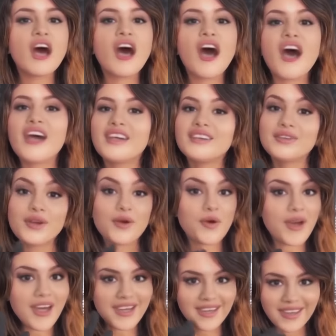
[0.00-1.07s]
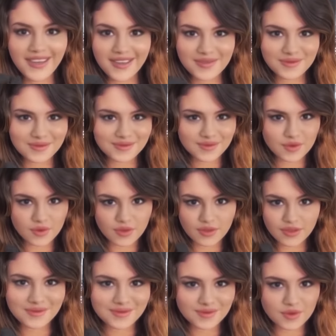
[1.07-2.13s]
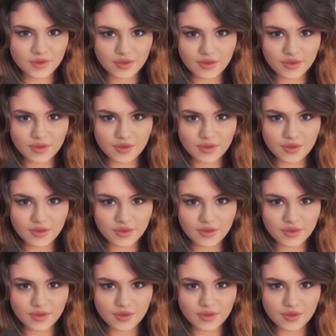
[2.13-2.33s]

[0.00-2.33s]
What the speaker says: And what looked like my face, but it